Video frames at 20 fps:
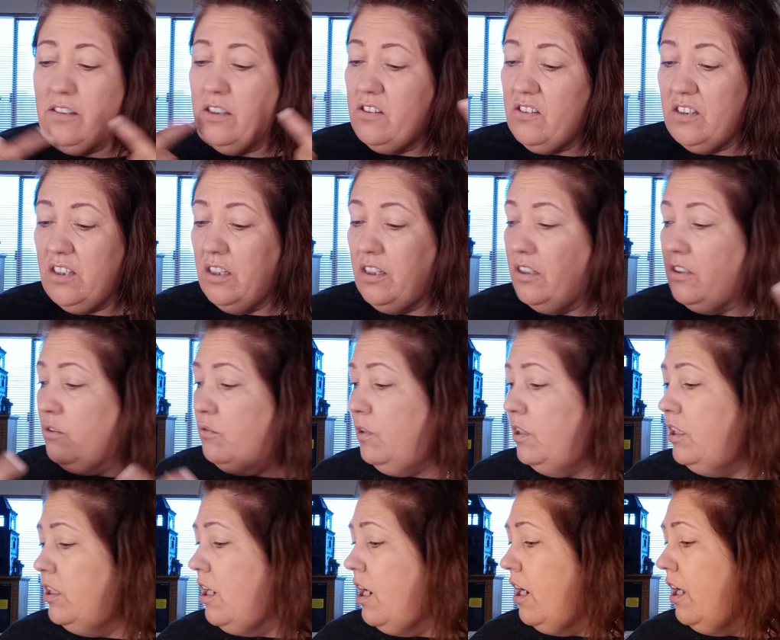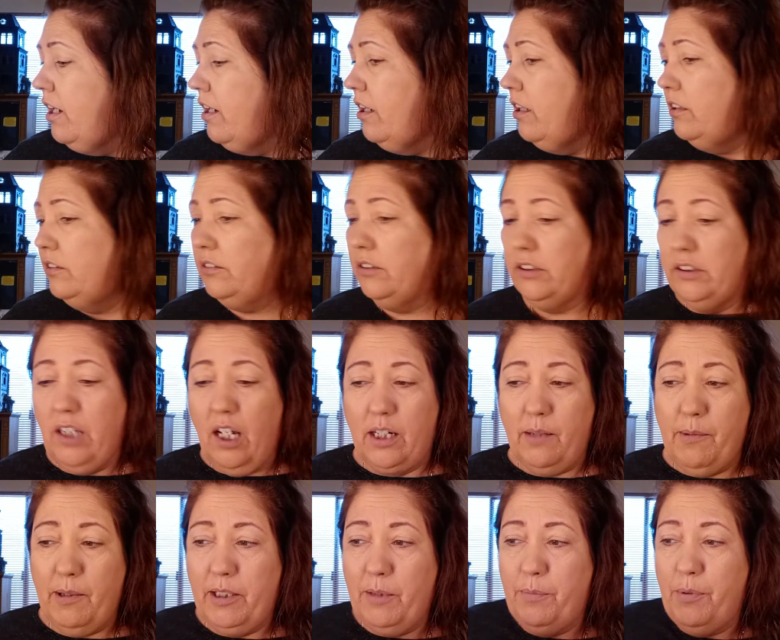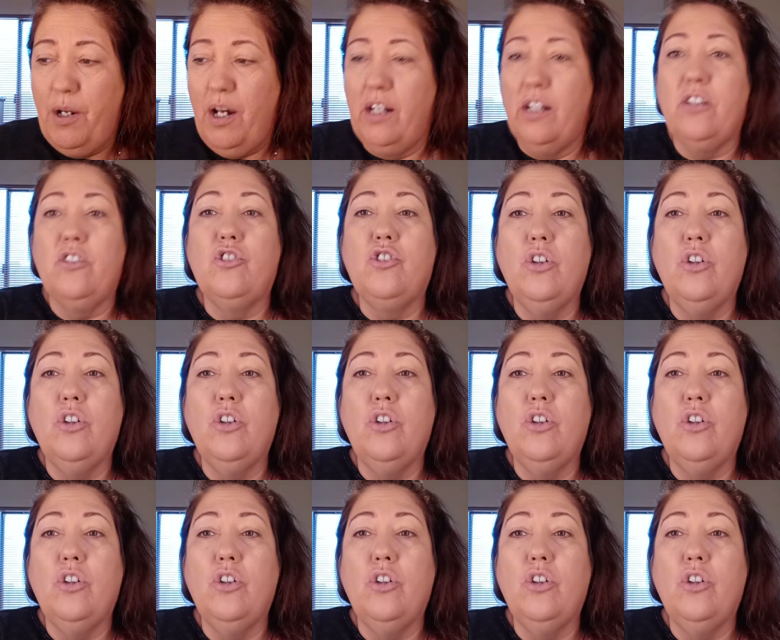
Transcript: Let's get into it, and let's talk about the product.